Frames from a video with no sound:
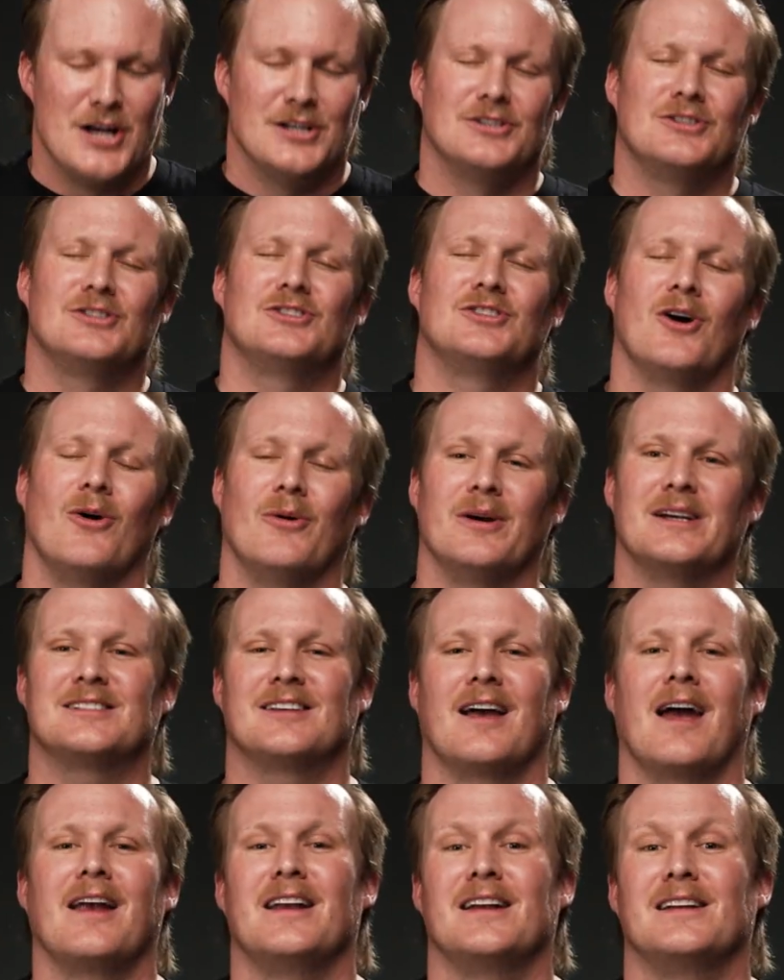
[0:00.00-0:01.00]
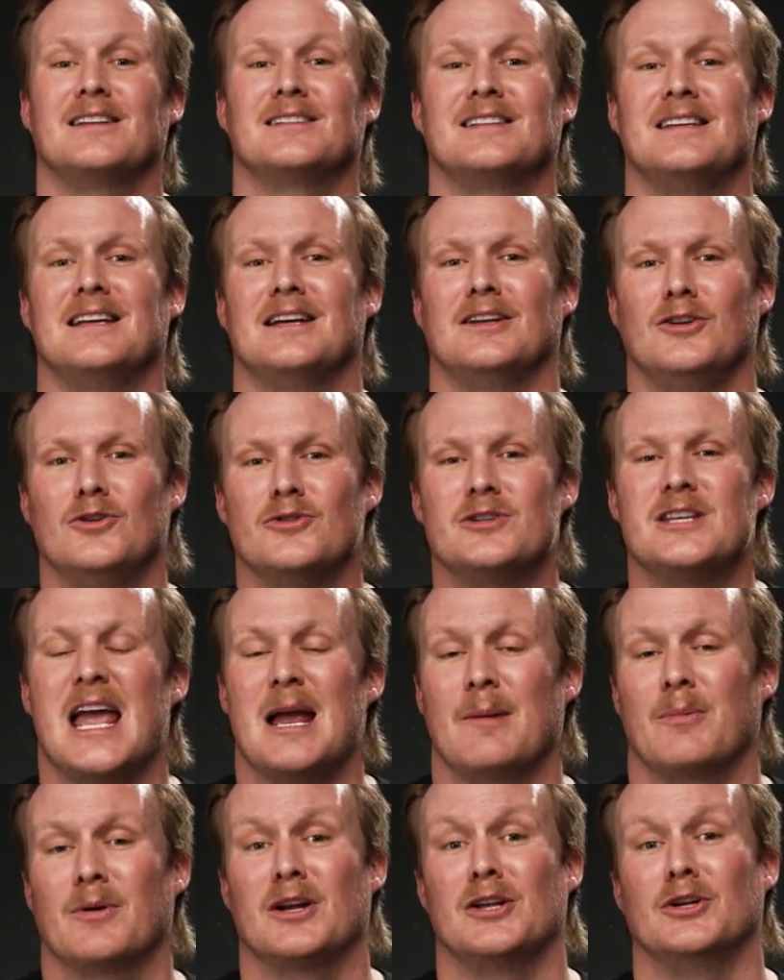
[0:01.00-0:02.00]
so exciting to see a new
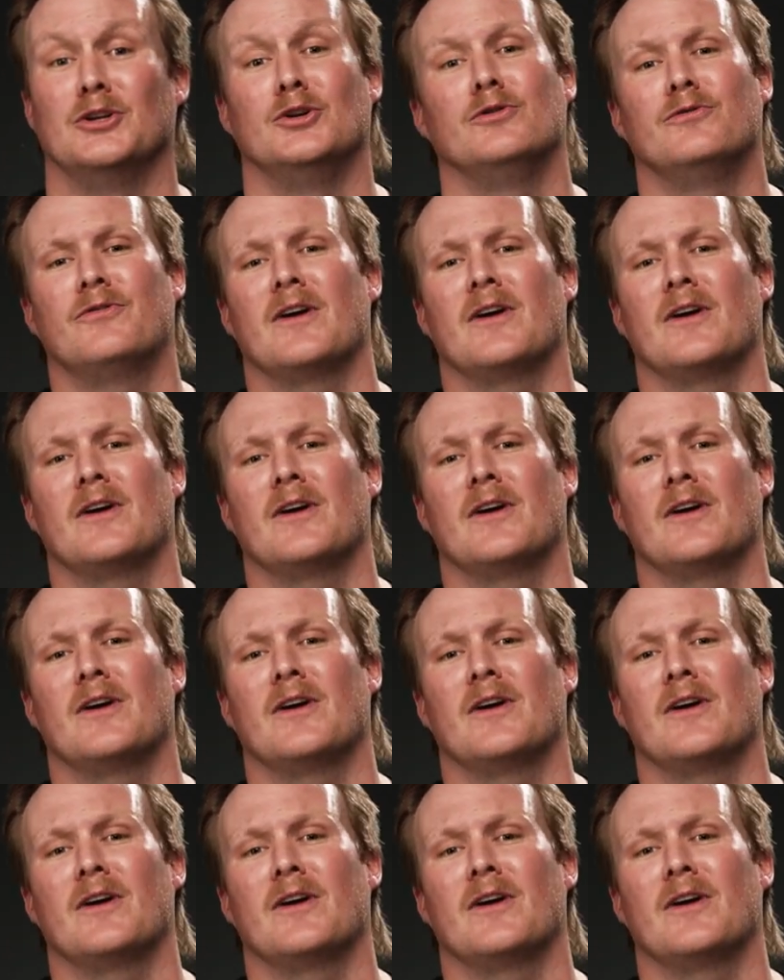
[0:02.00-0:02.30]
taper in a new